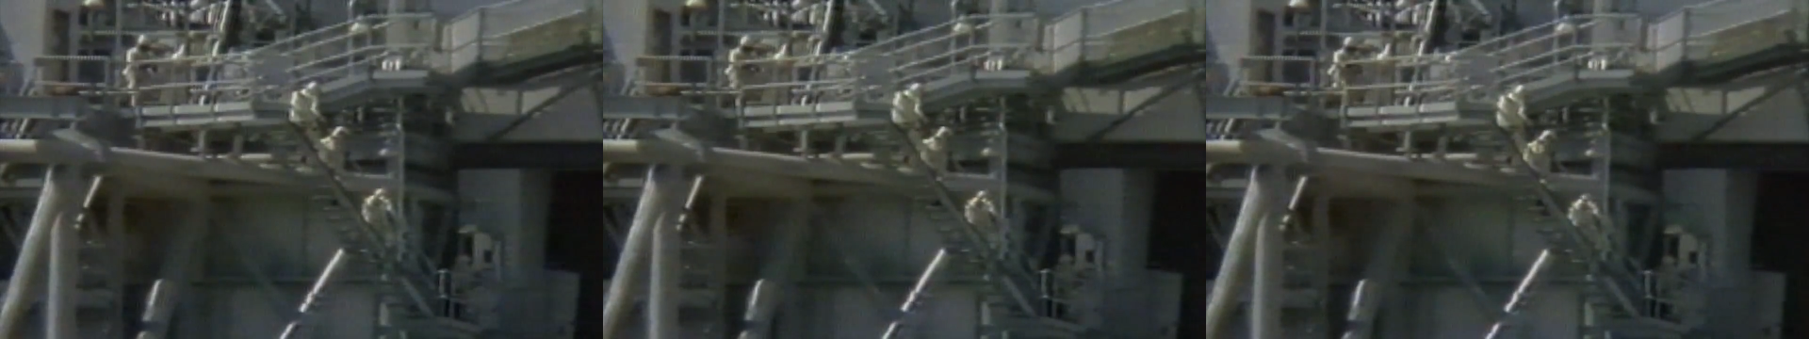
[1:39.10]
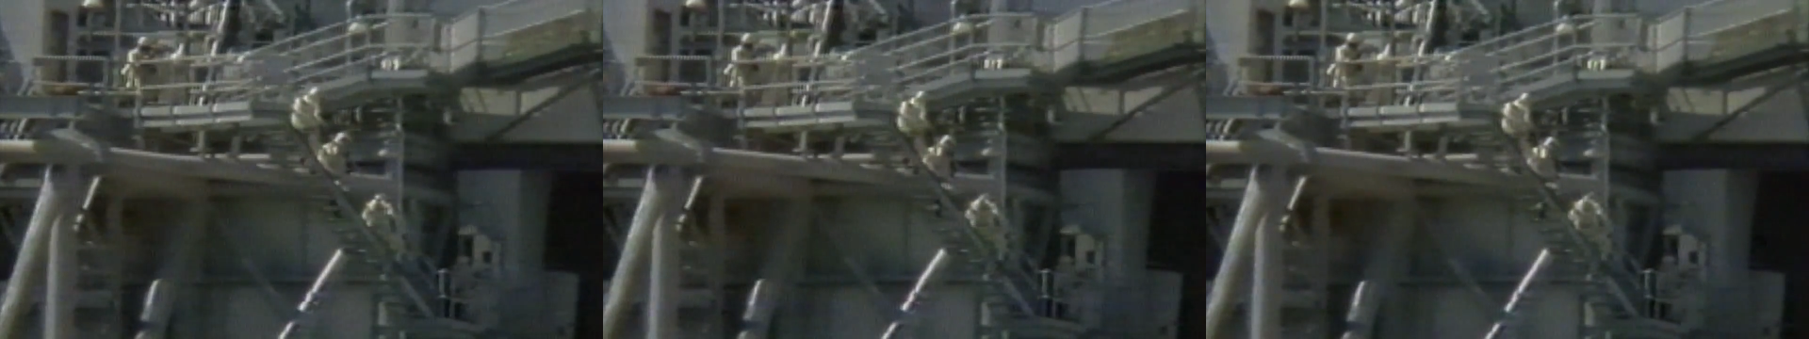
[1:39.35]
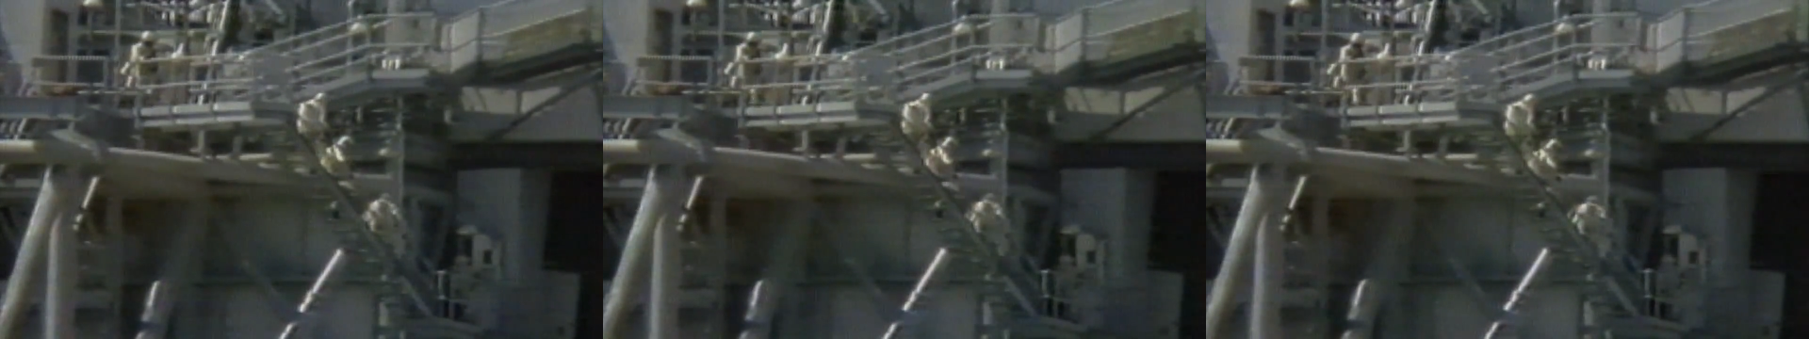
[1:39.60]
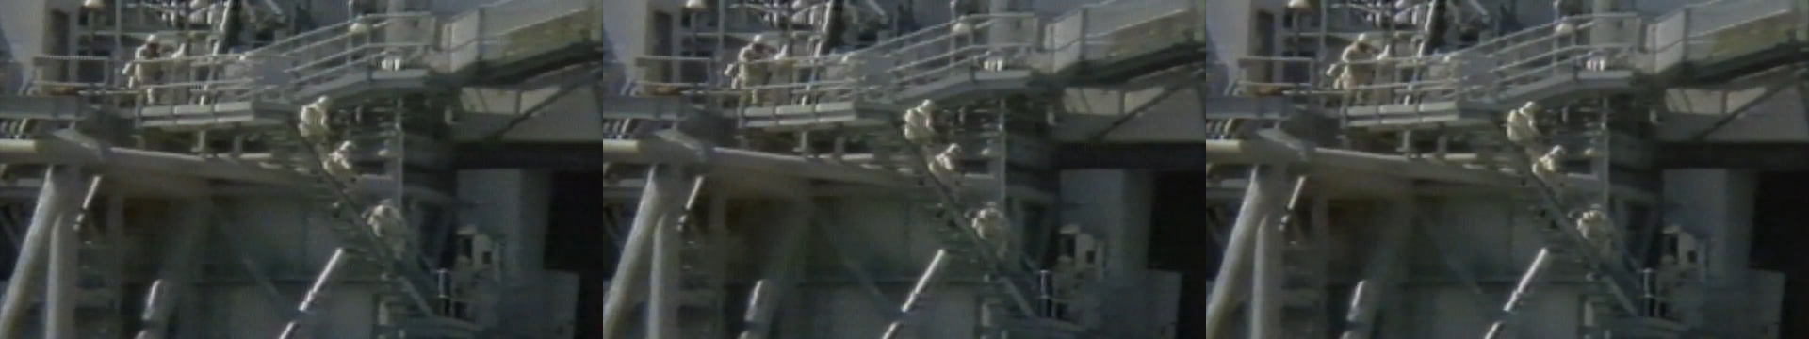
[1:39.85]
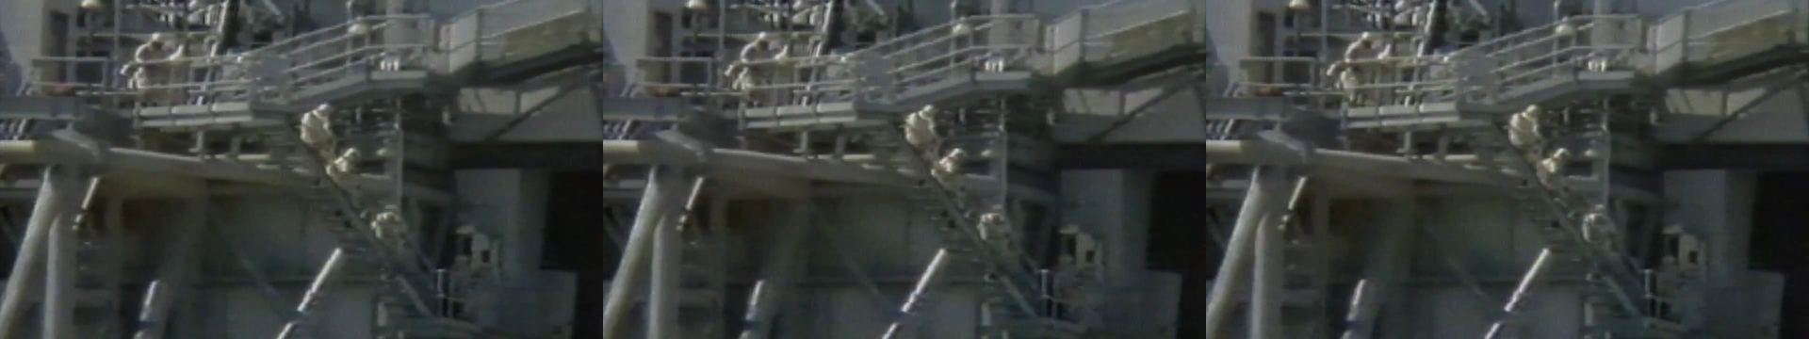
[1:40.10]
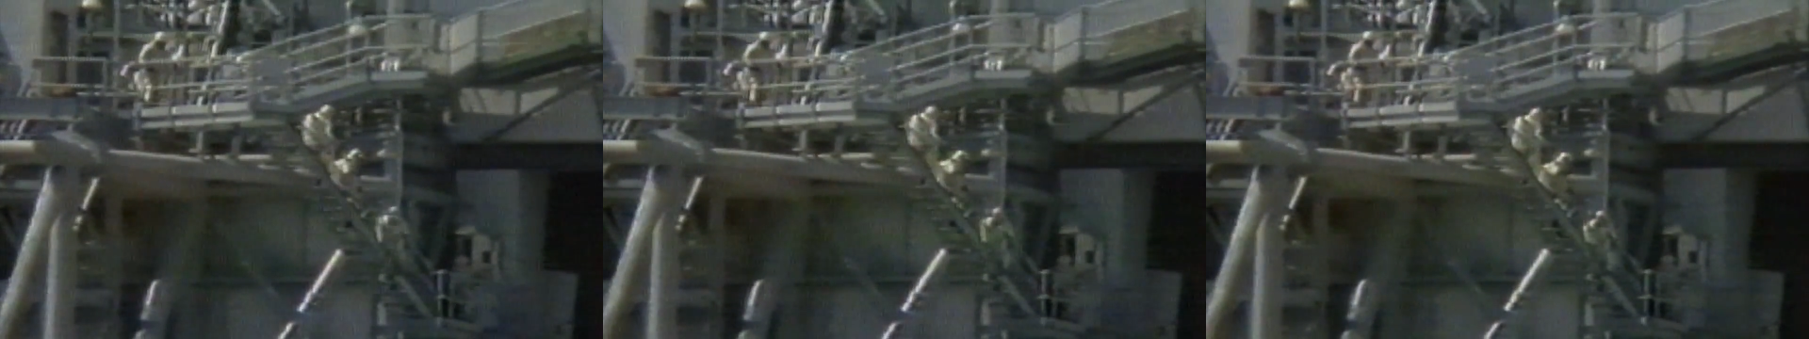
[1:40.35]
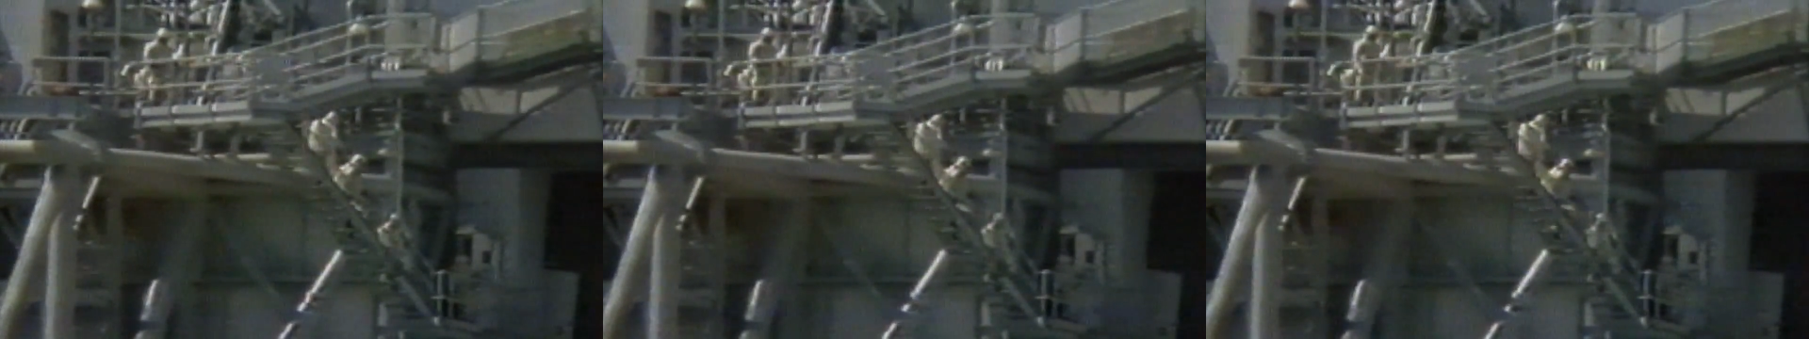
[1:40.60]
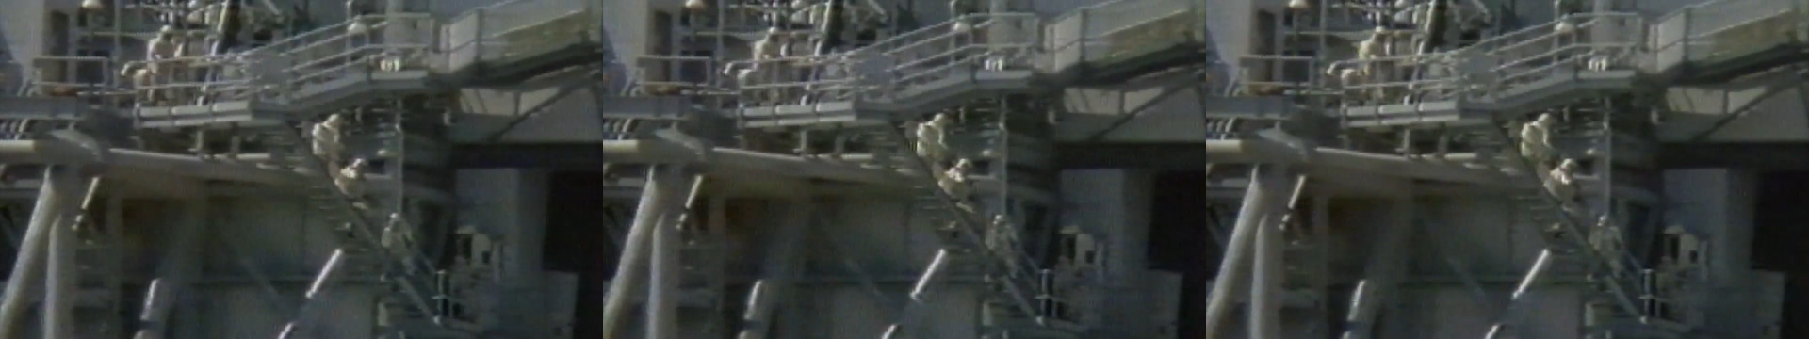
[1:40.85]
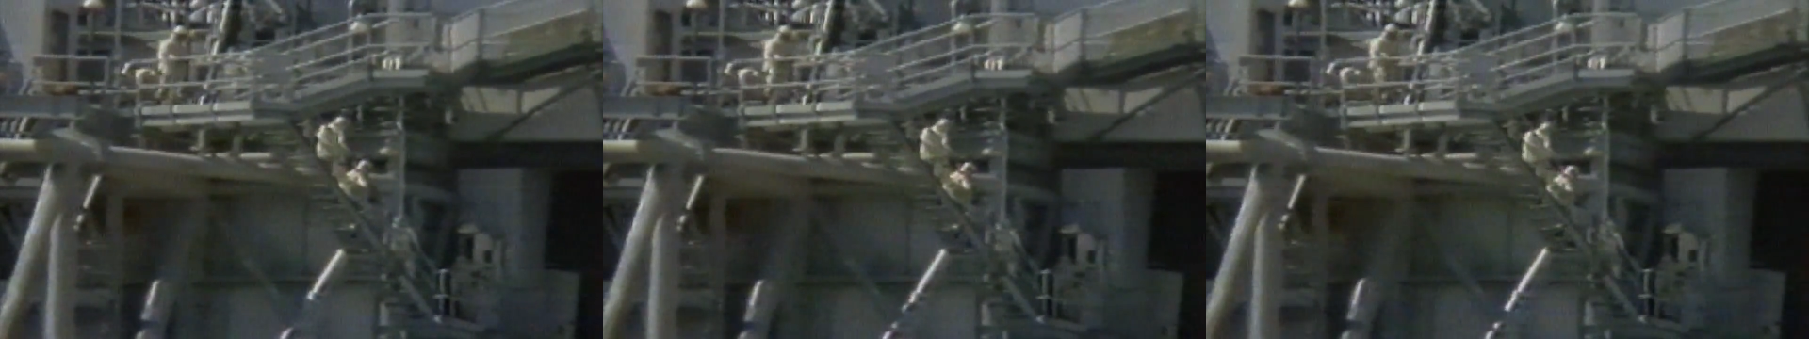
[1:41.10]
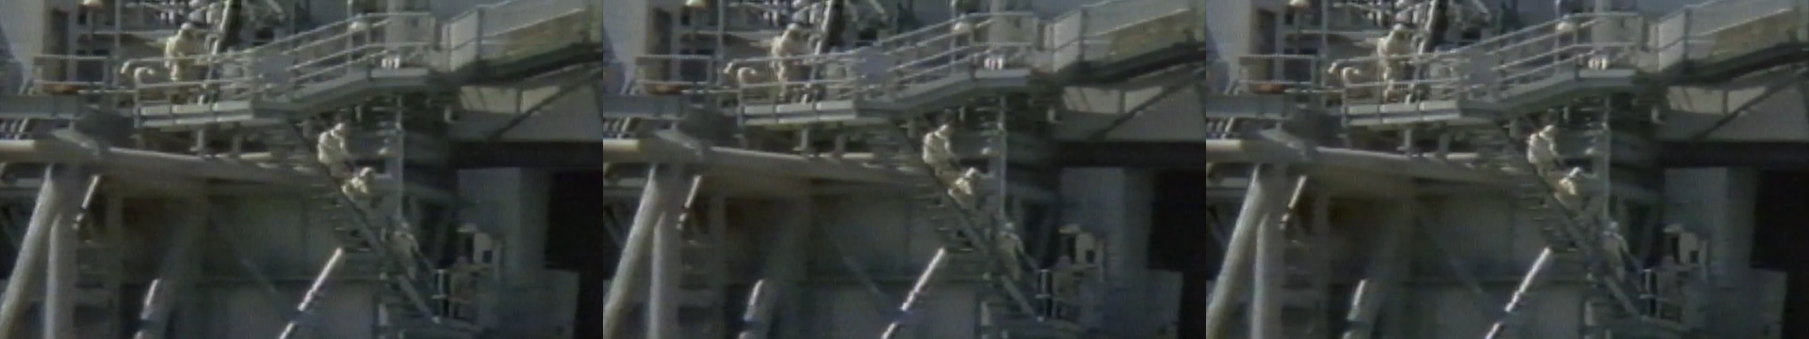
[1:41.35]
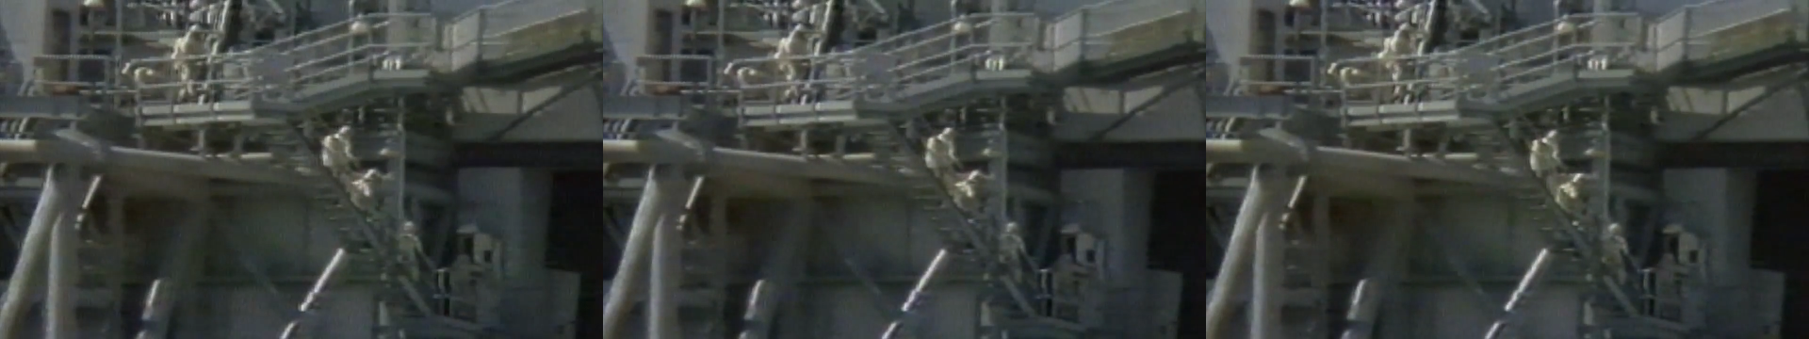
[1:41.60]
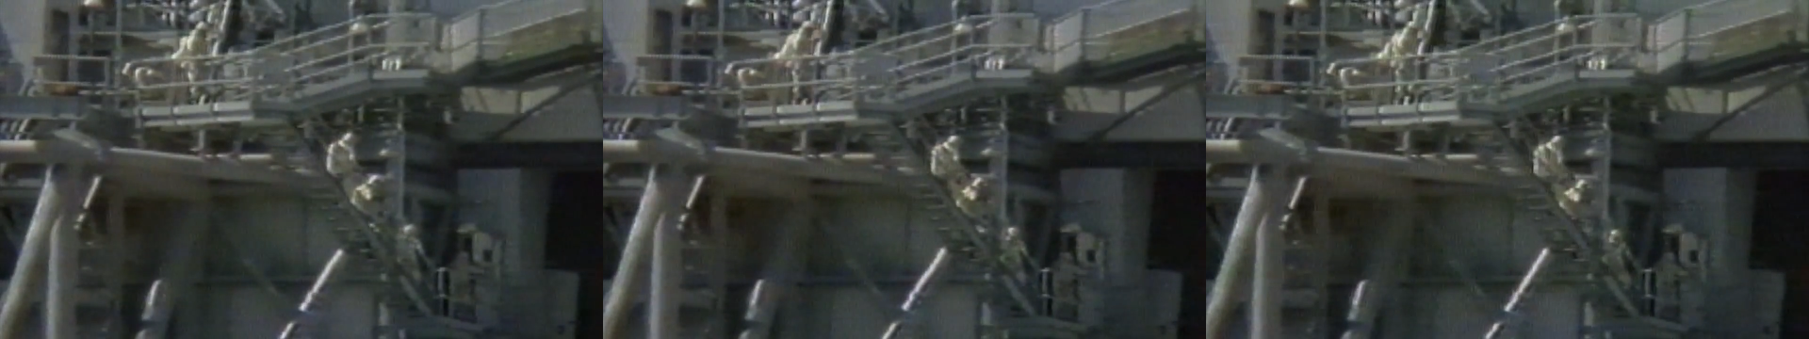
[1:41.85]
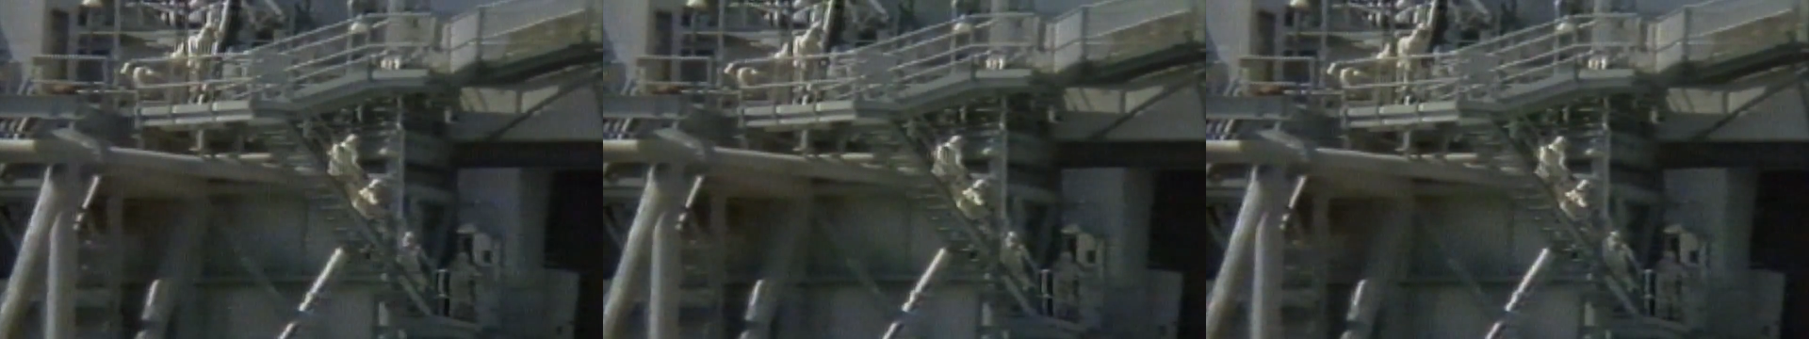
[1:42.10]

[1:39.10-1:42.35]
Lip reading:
(no speaker visible)